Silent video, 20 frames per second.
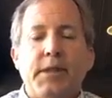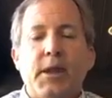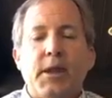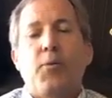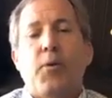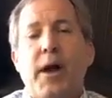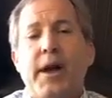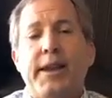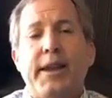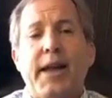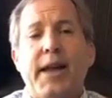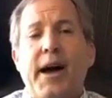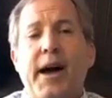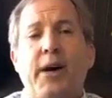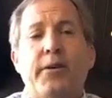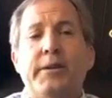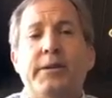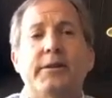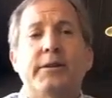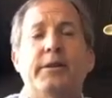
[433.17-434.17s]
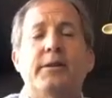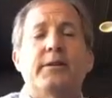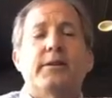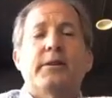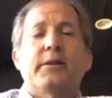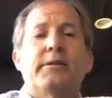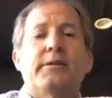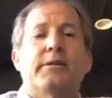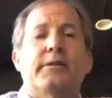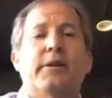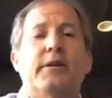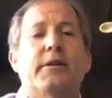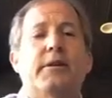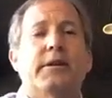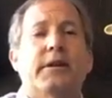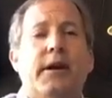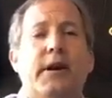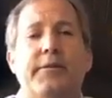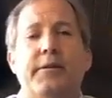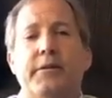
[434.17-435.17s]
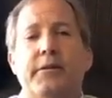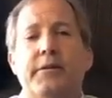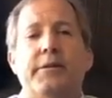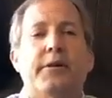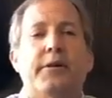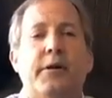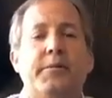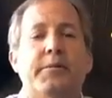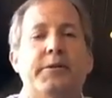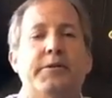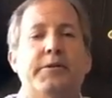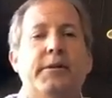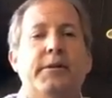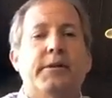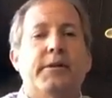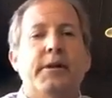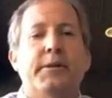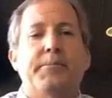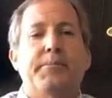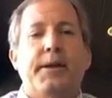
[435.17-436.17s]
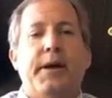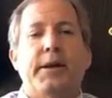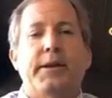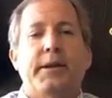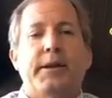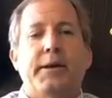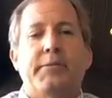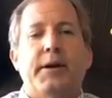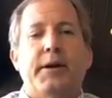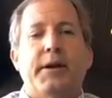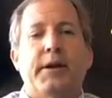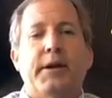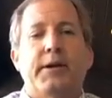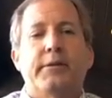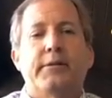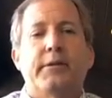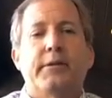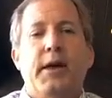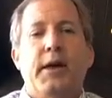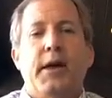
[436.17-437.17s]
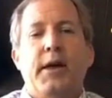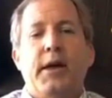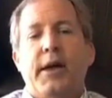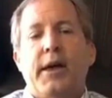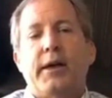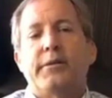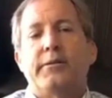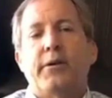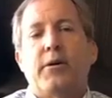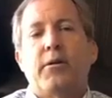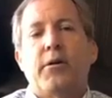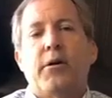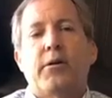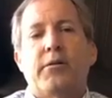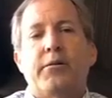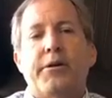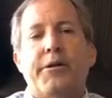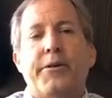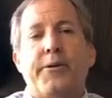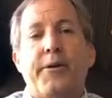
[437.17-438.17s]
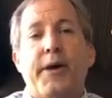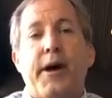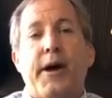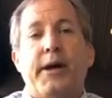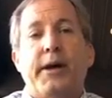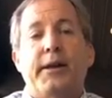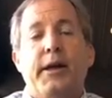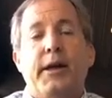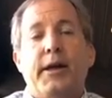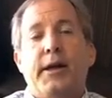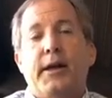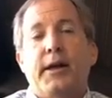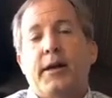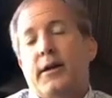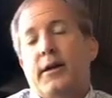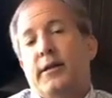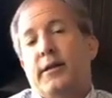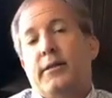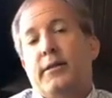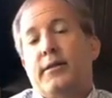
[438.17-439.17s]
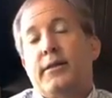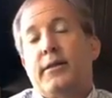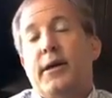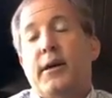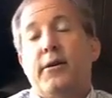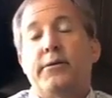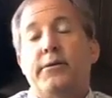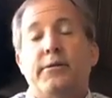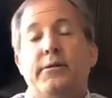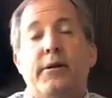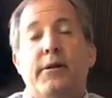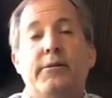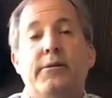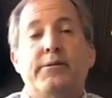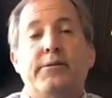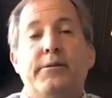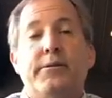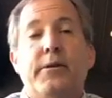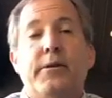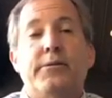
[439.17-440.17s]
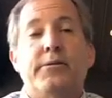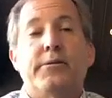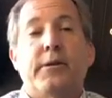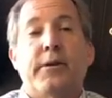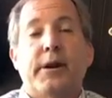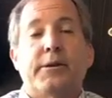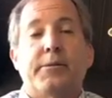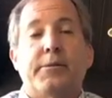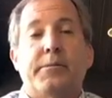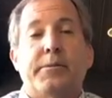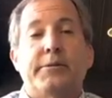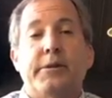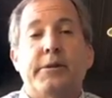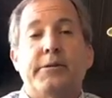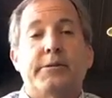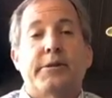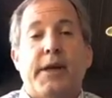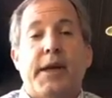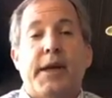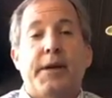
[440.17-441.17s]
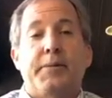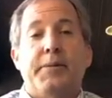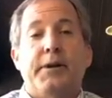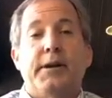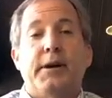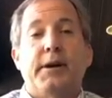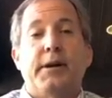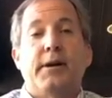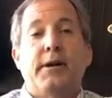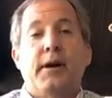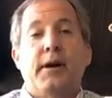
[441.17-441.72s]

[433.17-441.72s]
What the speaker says: Right now, until the governor determines that the pandemic is no longer a threat, those elective procedures can't be done.